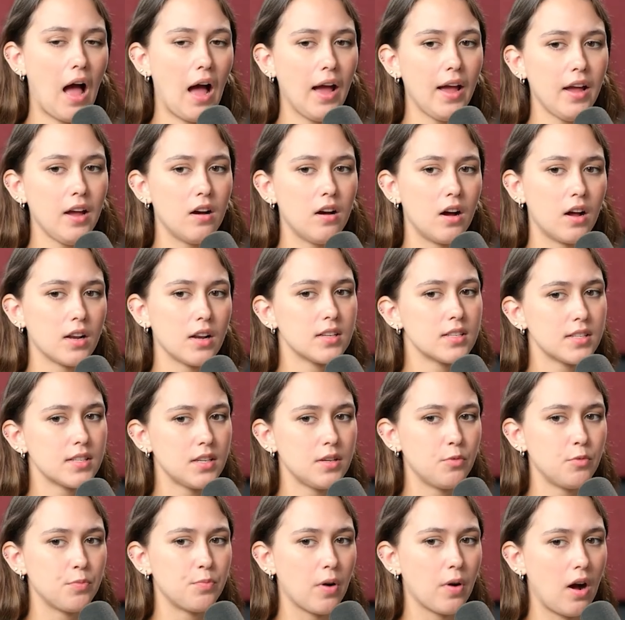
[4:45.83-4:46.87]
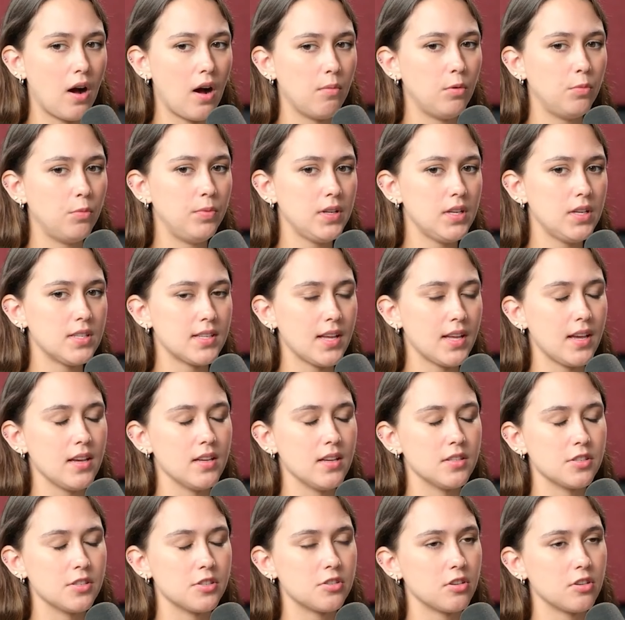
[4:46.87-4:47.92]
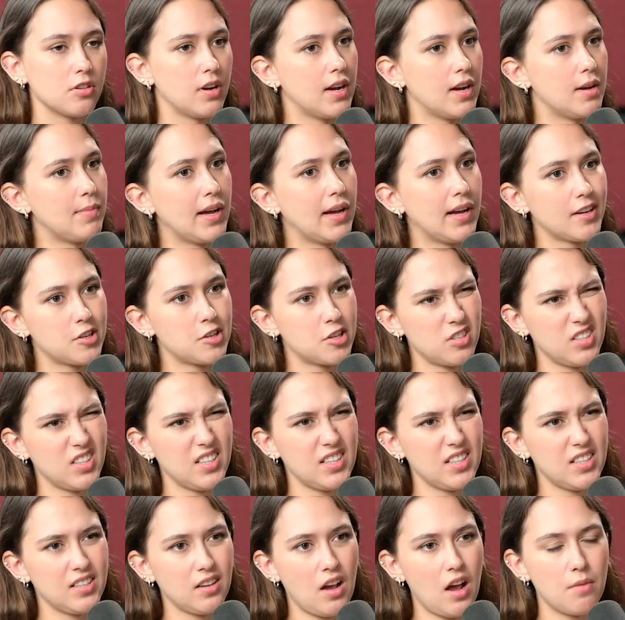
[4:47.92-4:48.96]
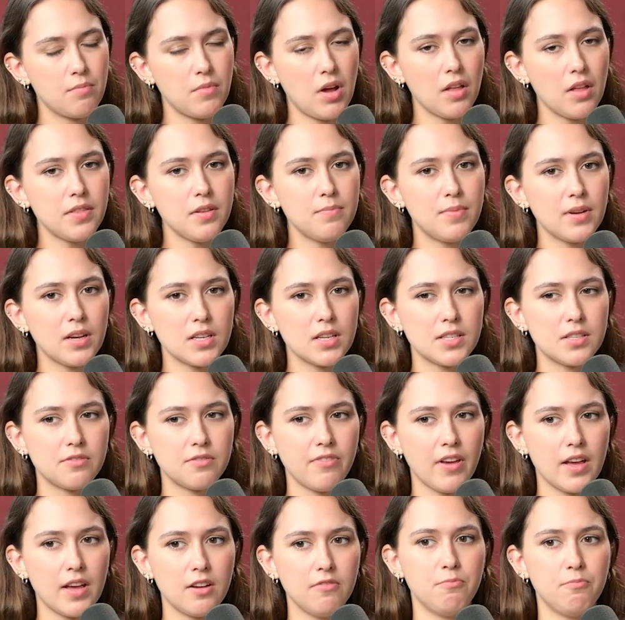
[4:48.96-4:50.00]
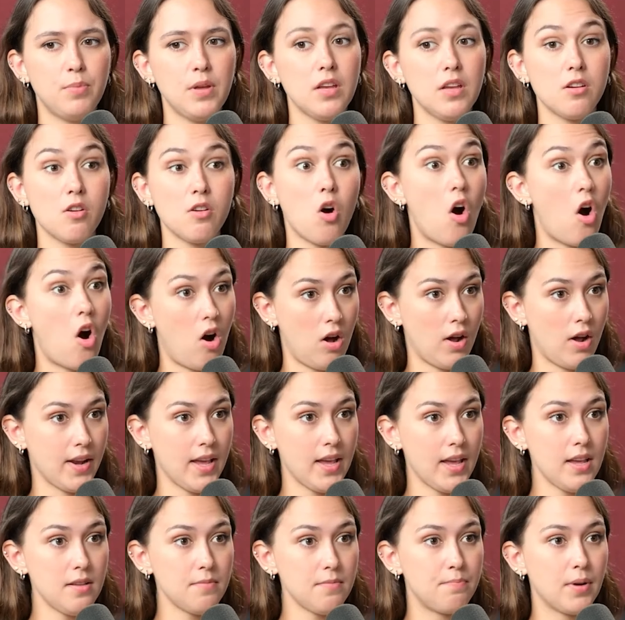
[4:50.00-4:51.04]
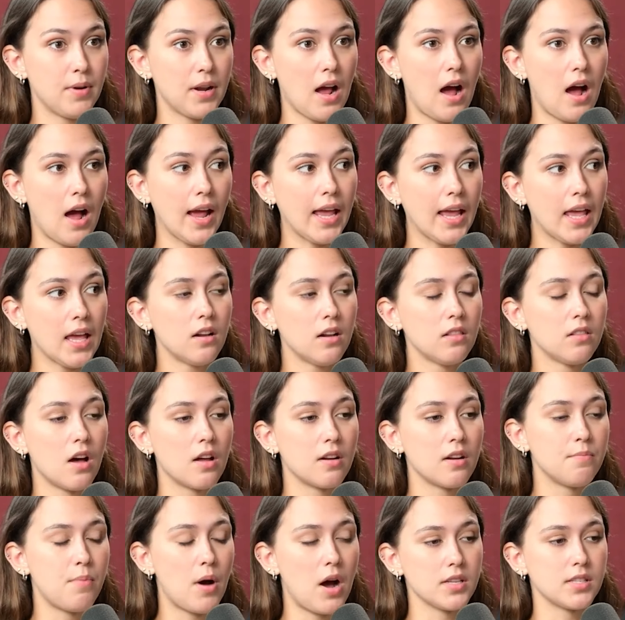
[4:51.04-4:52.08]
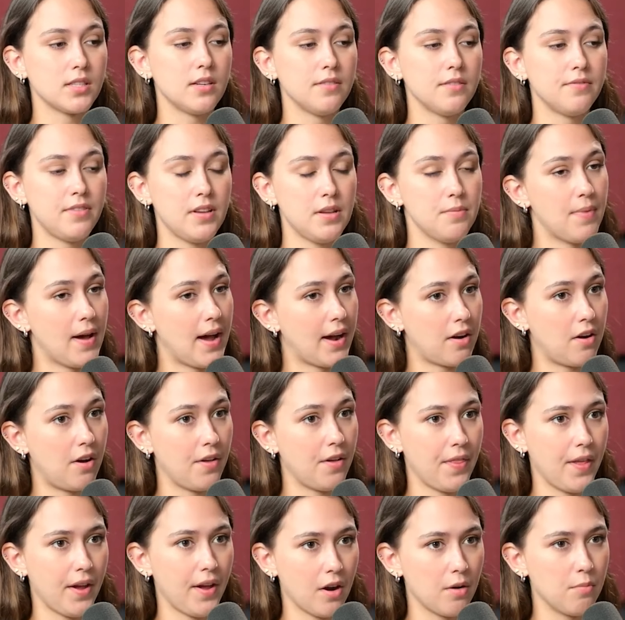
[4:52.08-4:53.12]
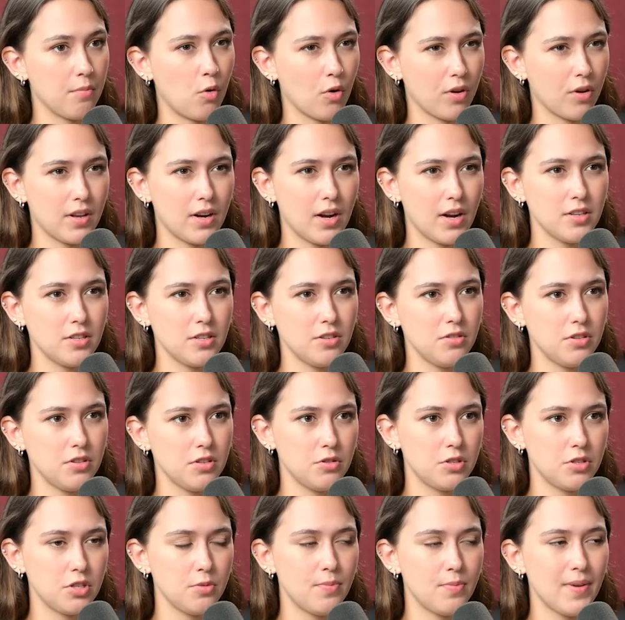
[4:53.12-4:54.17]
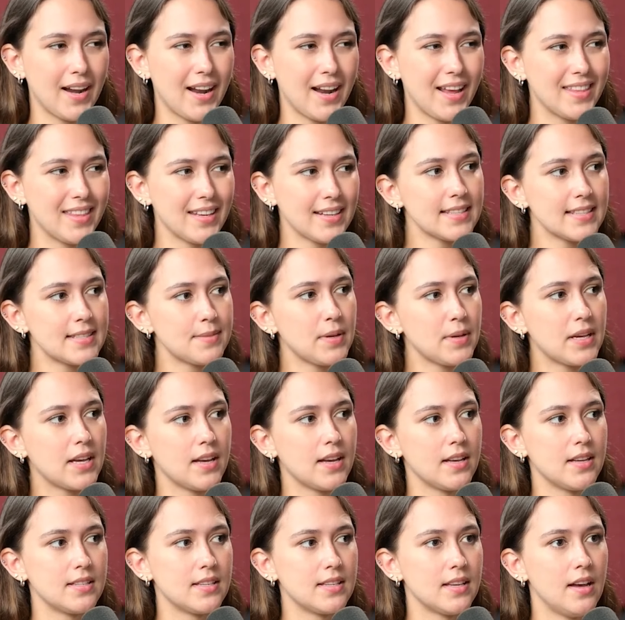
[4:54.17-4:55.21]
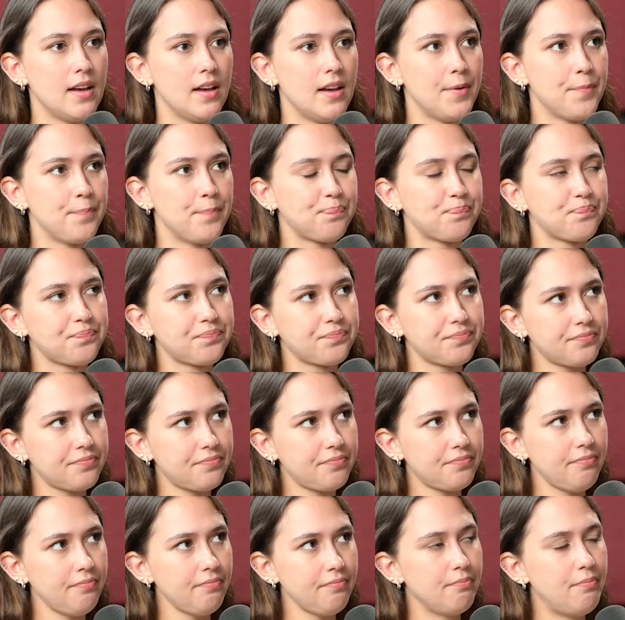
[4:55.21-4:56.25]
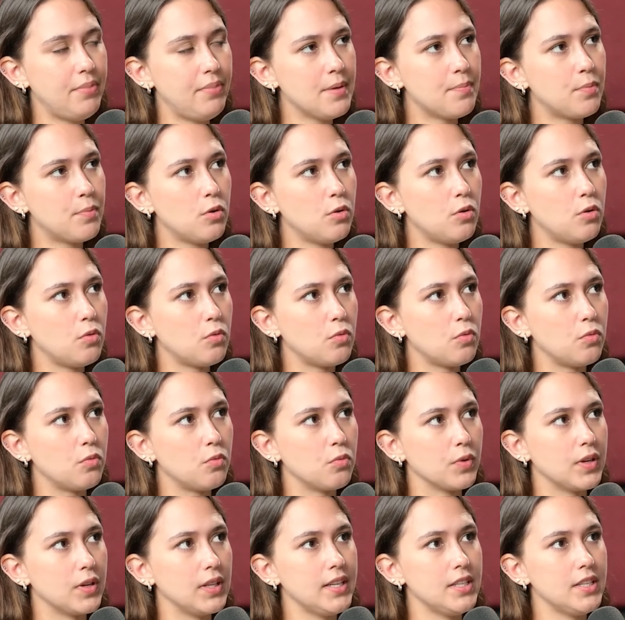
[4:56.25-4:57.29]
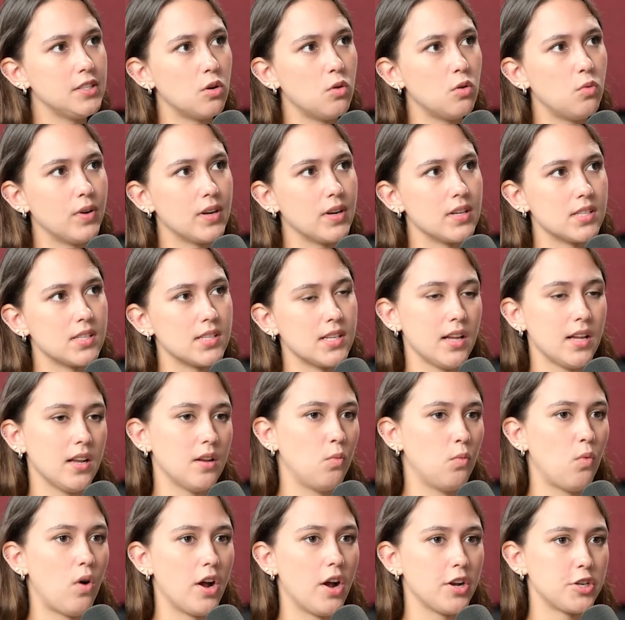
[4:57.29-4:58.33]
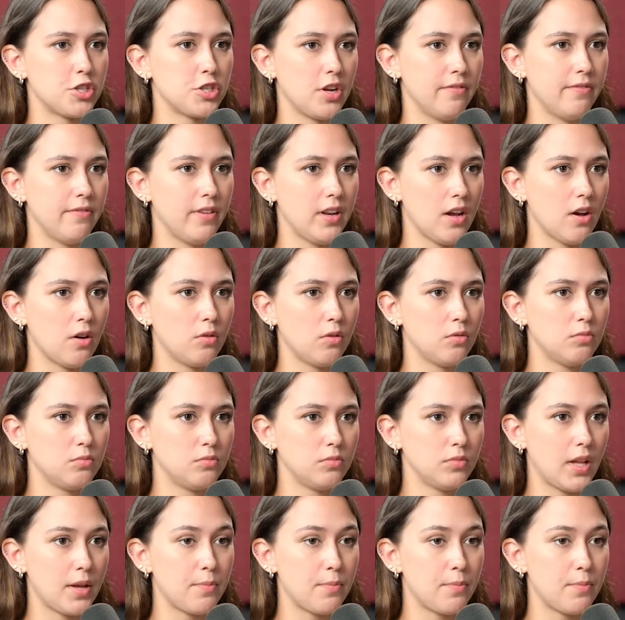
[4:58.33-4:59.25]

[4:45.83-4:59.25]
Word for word: I honestly would probably say Instagram, actually. I'm not the biggest fan of being on it, but I get a lot of positive feedback on there more than I do YouTube. And I think it's because people really don't want to sit and watch a video.